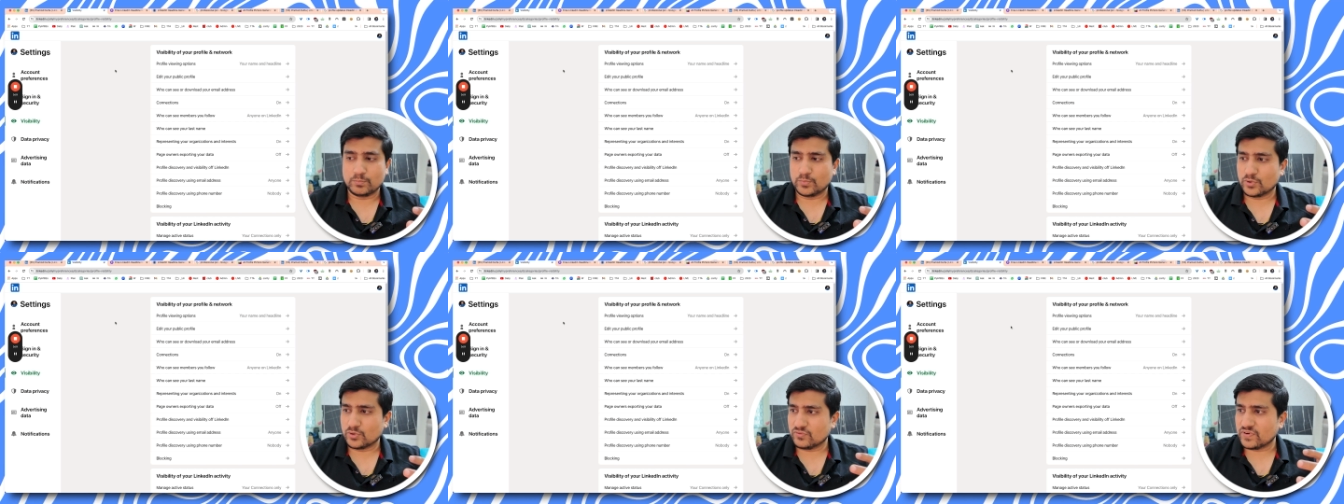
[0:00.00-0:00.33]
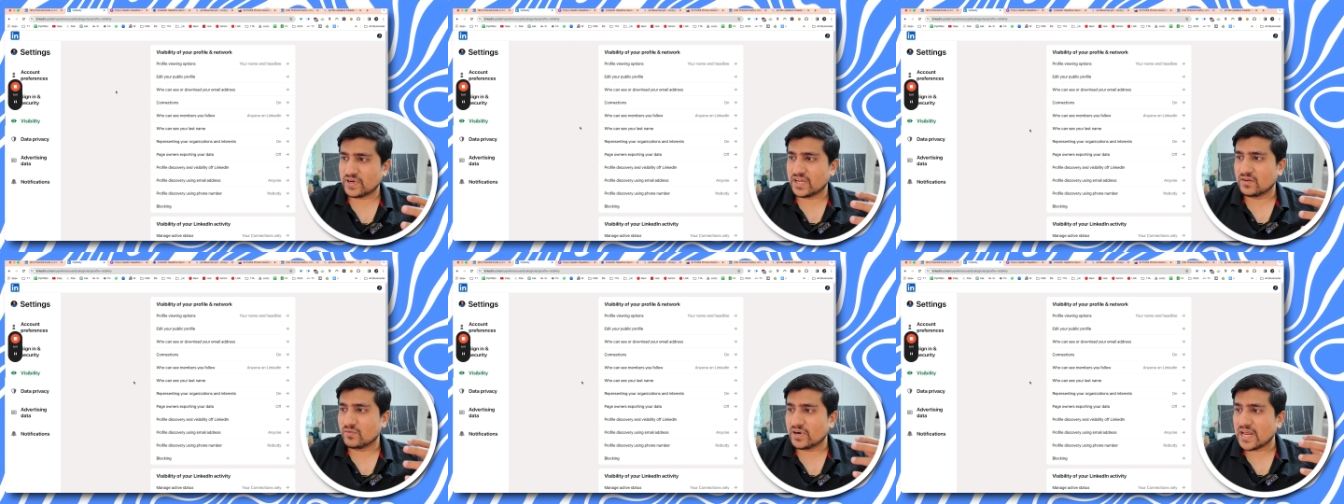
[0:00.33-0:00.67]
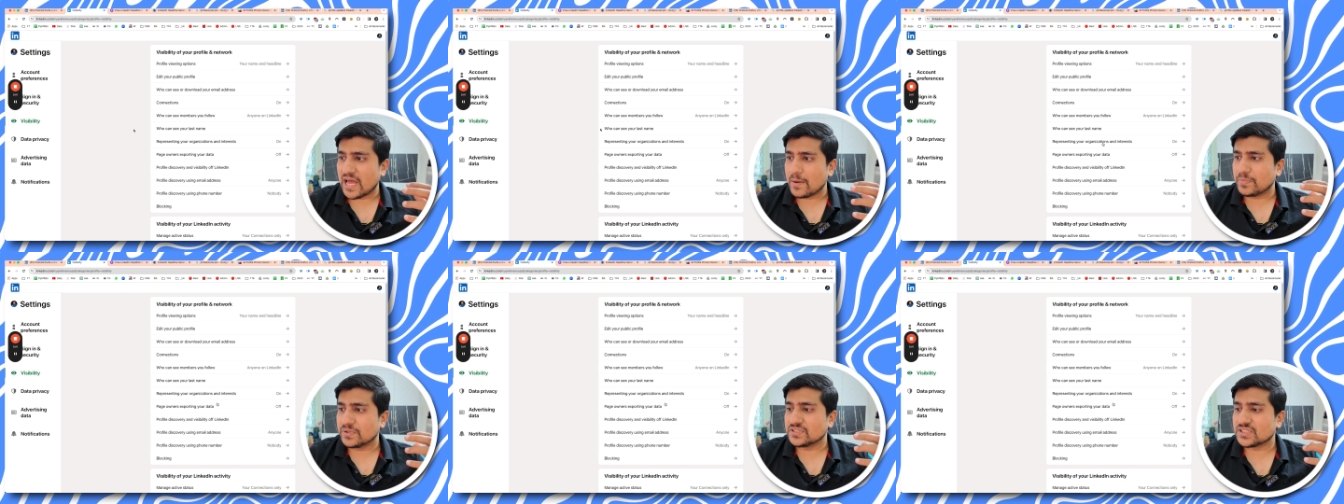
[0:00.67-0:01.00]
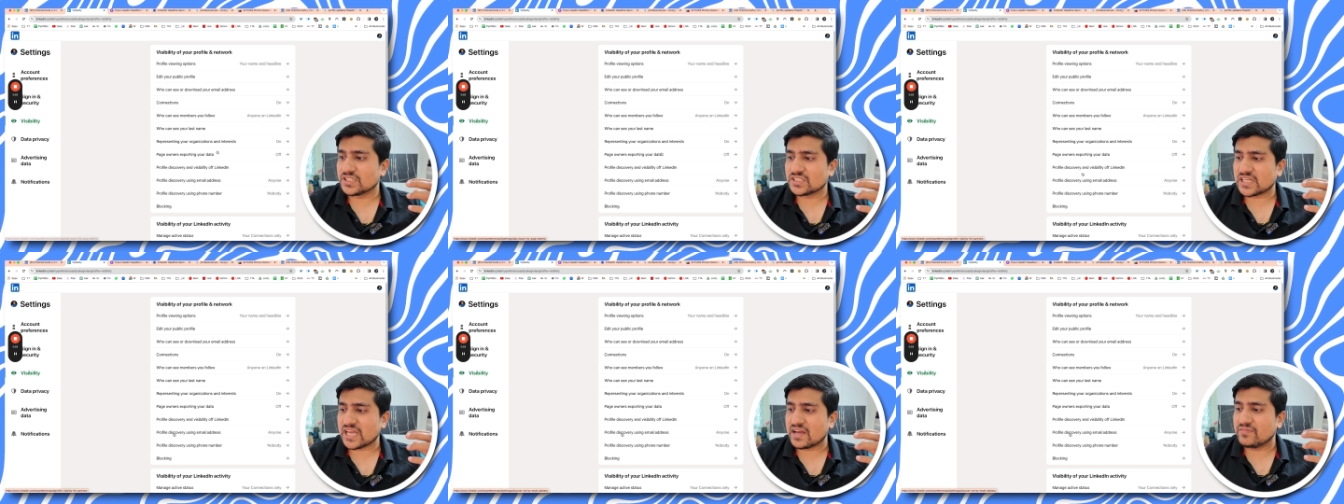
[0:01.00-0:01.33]
profile. What happens
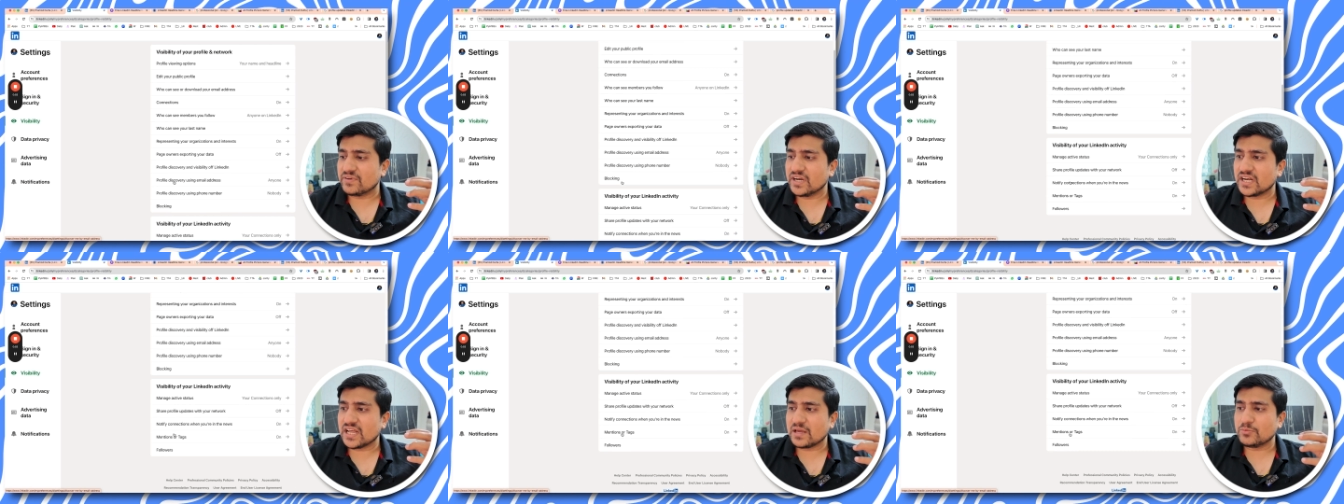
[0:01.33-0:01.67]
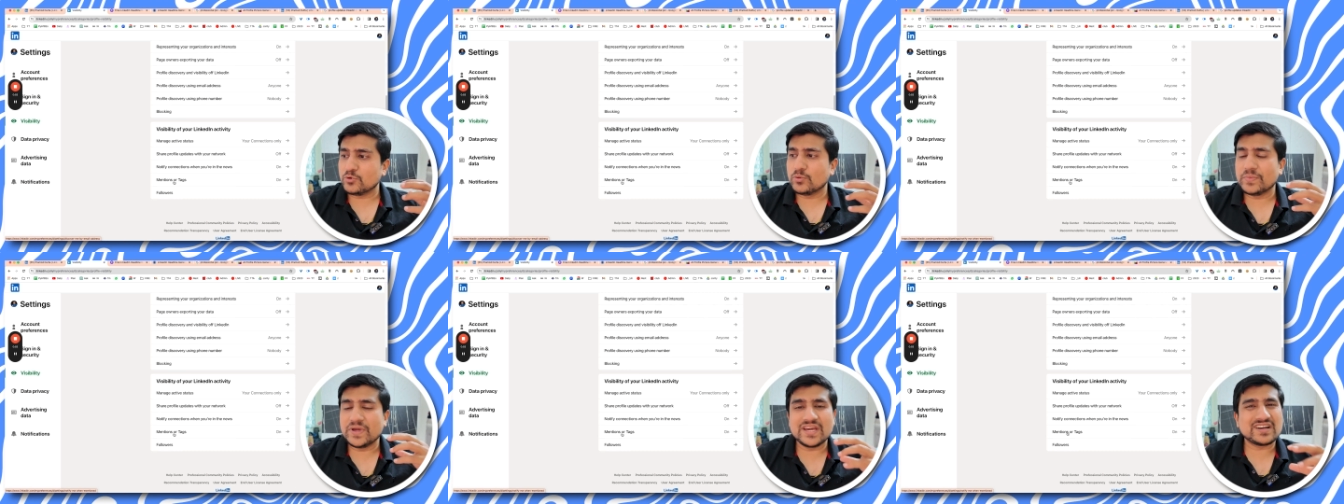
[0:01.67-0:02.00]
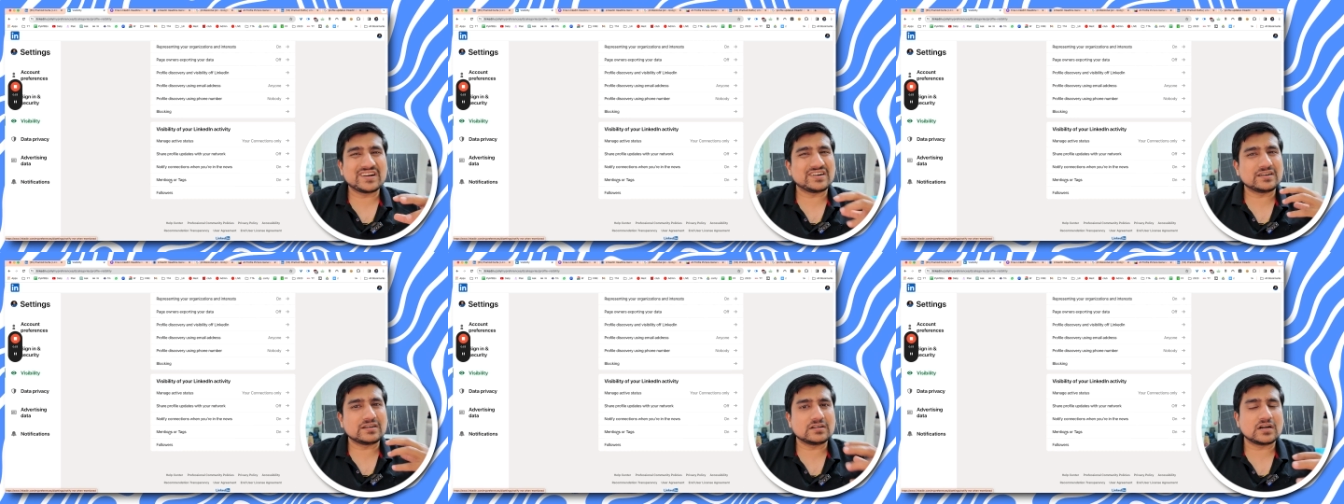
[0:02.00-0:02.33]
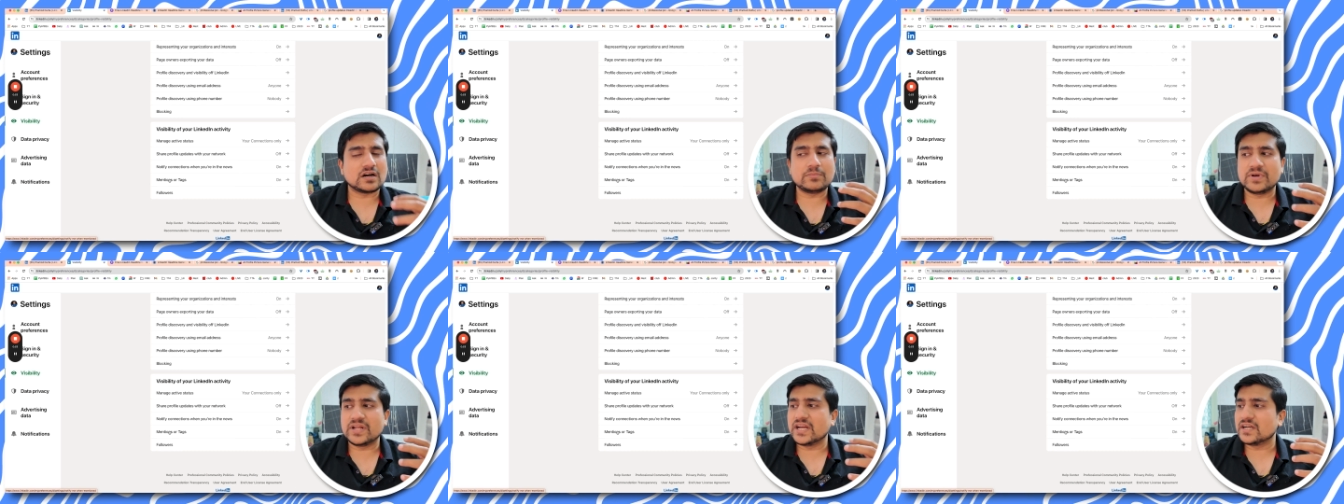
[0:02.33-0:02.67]
is every time you make a
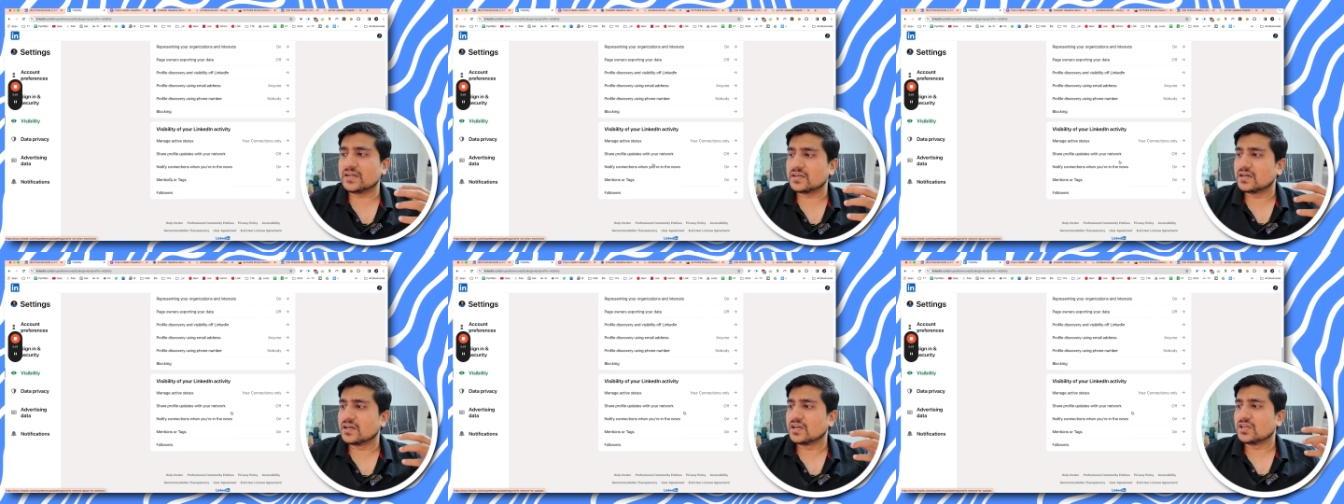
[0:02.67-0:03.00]
update,